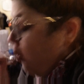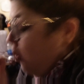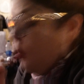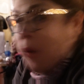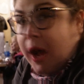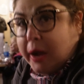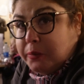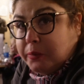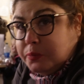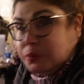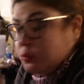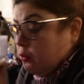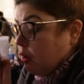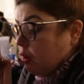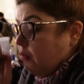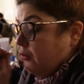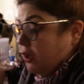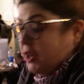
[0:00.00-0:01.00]
wow,
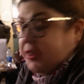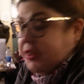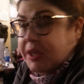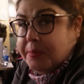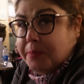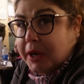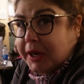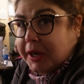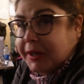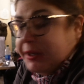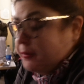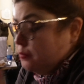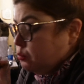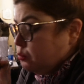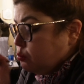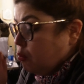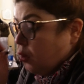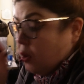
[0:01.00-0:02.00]
for a theme park,
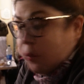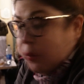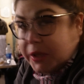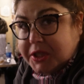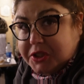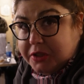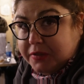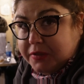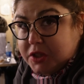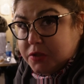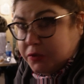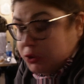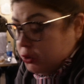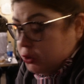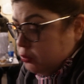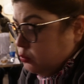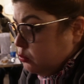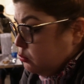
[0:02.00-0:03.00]
quick service food.